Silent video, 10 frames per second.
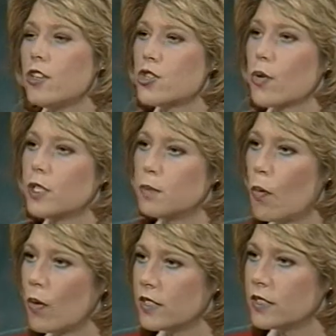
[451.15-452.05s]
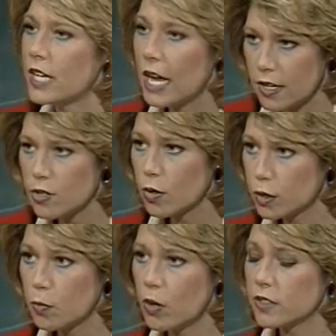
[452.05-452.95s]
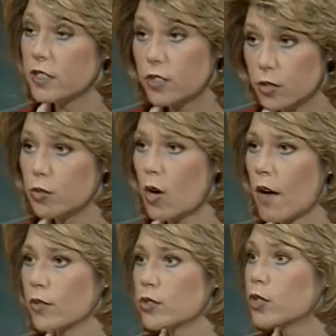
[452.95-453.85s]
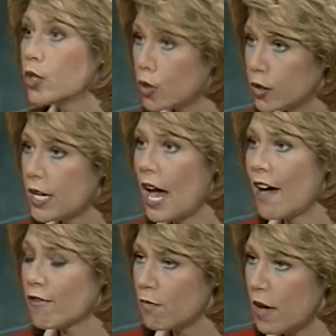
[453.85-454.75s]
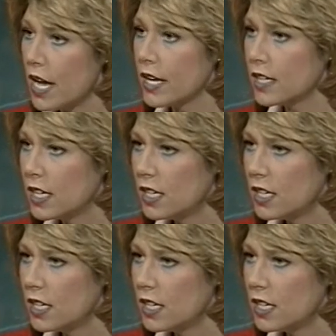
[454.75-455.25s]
choice points, these 2 drivers could have made.